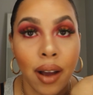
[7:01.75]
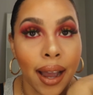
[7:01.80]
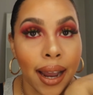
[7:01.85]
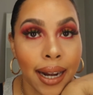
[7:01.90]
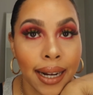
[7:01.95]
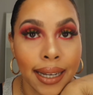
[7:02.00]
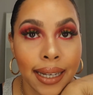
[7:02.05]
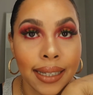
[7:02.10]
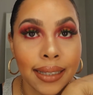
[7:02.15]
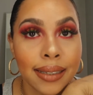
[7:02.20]

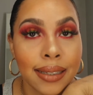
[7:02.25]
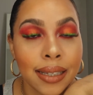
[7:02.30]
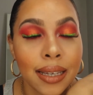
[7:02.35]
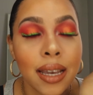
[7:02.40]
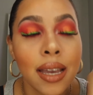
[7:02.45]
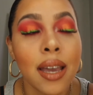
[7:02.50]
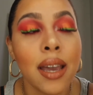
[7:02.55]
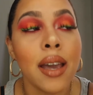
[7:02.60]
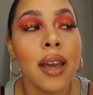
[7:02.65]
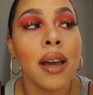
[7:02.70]
highlights,
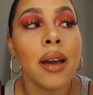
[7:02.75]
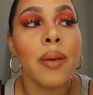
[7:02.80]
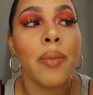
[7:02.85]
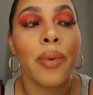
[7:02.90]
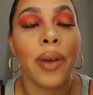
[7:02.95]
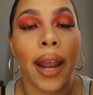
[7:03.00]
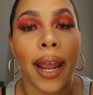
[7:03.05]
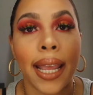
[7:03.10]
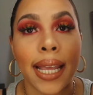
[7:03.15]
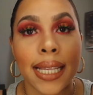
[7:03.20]

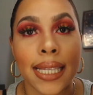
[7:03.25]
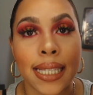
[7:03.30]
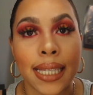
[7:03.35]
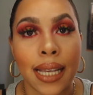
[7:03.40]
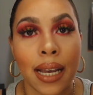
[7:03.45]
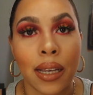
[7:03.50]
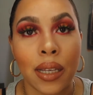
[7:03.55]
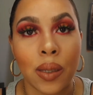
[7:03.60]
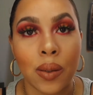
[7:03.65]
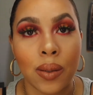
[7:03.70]
but I can
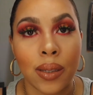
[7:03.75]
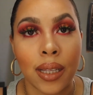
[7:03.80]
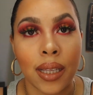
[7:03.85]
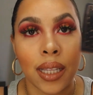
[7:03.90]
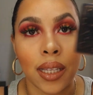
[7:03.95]
start using